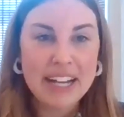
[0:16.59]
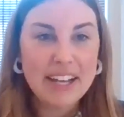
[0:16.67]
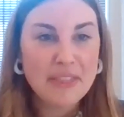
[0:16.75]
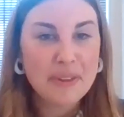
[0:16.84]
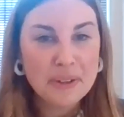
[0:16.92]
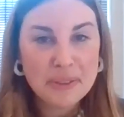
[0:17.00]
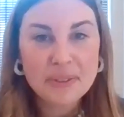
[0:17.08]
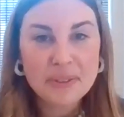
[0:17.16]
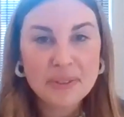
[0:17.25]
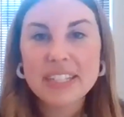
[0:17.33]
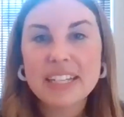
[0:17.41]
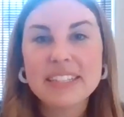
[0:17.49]
Uh, third
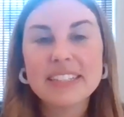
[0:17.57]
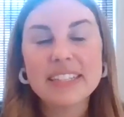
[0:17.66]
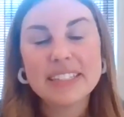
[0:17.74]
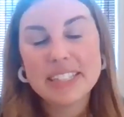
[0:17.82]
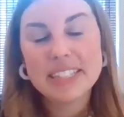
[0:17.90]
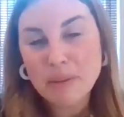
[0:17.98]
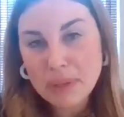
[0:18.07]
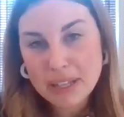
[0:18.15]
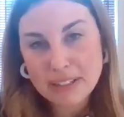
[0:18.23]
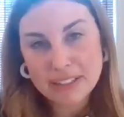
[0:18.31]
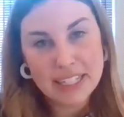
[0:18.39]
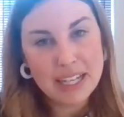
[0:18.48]
Thursdays is
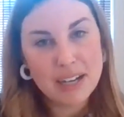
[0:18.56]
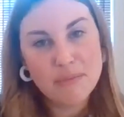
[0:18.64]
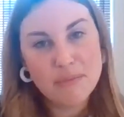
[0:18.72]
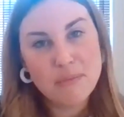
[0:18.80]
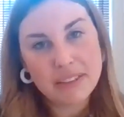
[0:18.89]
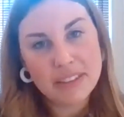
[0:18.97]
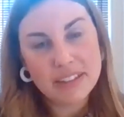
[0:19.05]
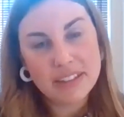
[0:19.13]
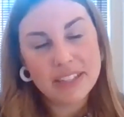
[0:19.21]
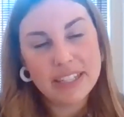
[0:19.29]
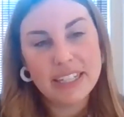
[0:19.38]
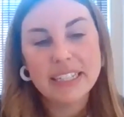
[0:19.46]
typically a
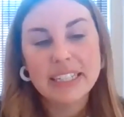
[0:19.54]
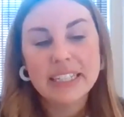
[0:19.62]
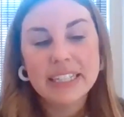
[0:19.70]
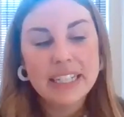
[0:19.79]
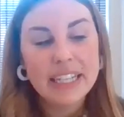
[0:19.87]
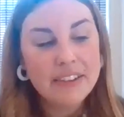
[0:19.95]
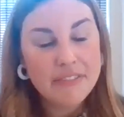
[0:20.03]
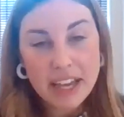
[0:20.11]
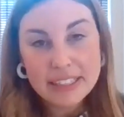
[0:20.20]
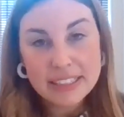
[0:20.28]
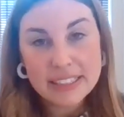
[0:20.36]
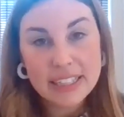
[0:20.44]
monthly
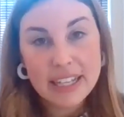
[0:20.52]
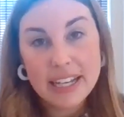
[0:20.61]
event,